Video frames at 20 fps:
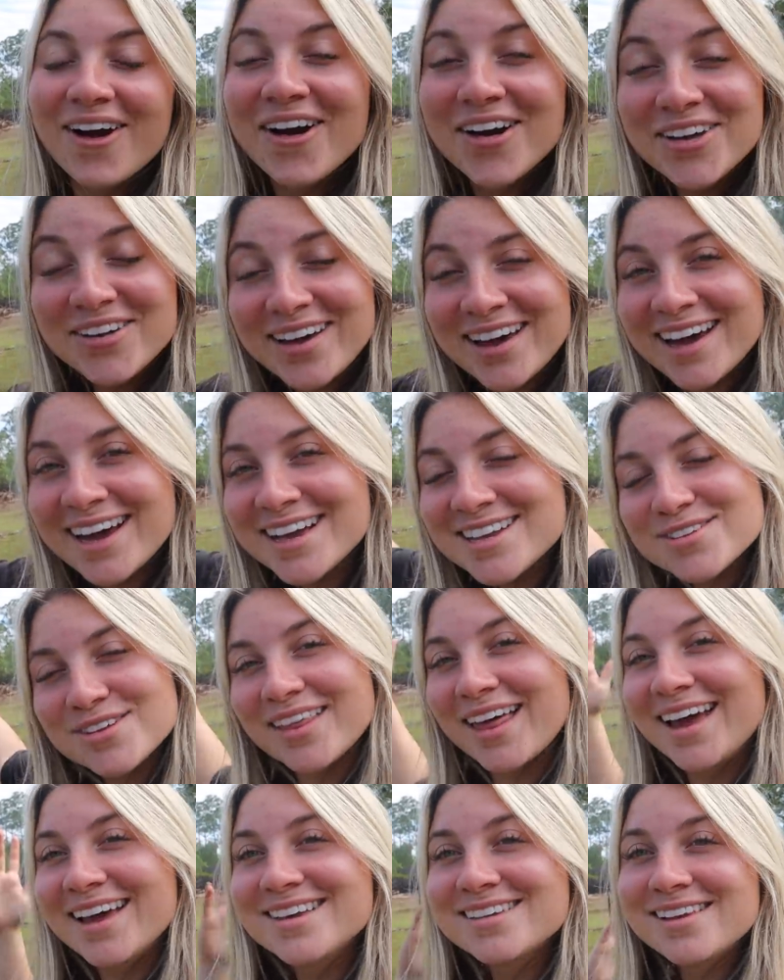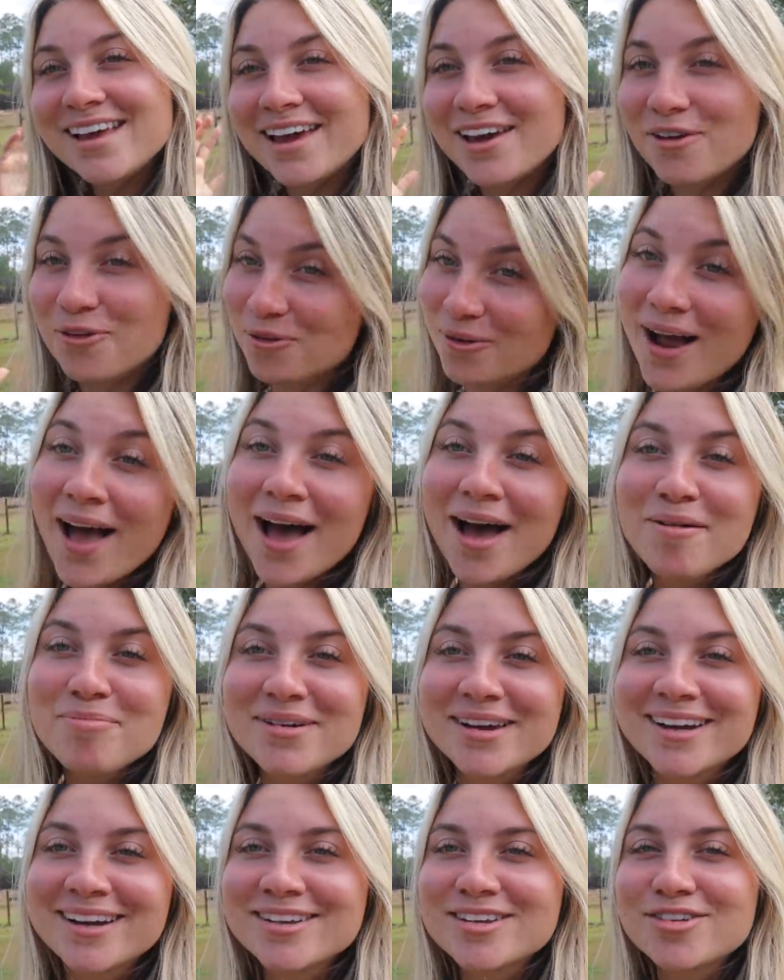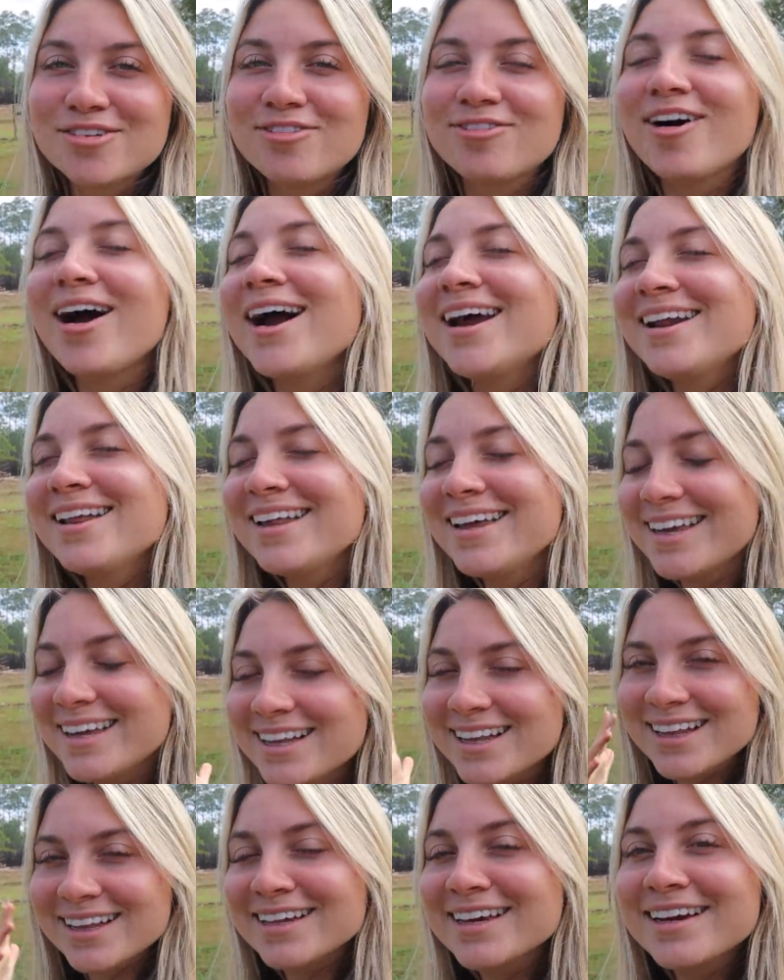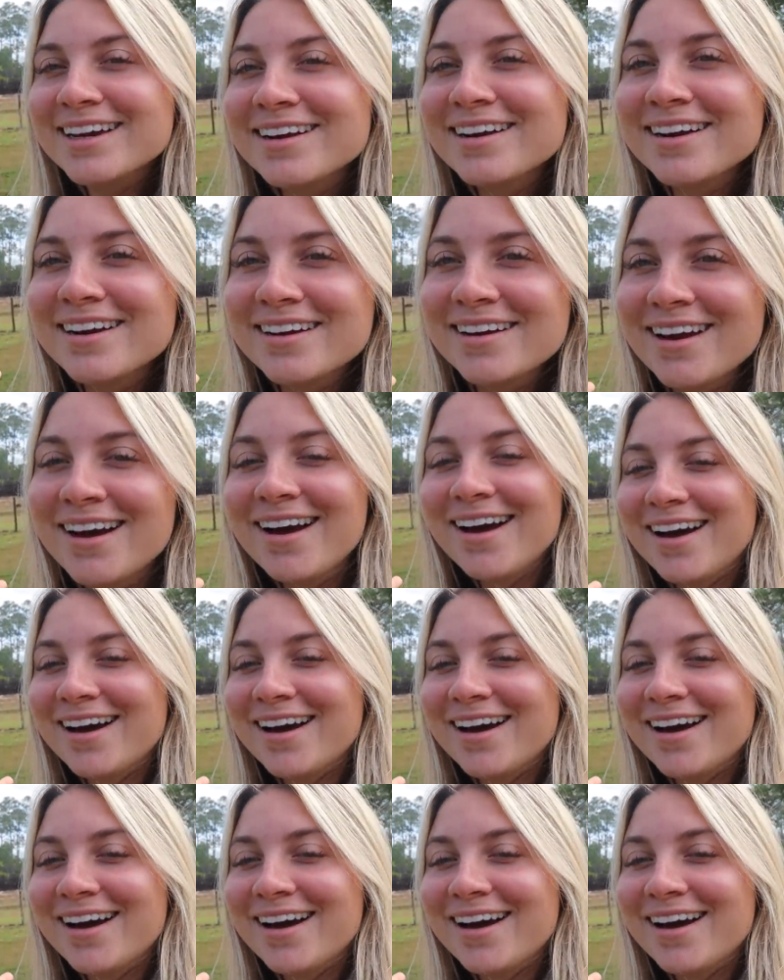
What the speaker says: All right, you guys. Well, that is a wrap. It is finally cleared.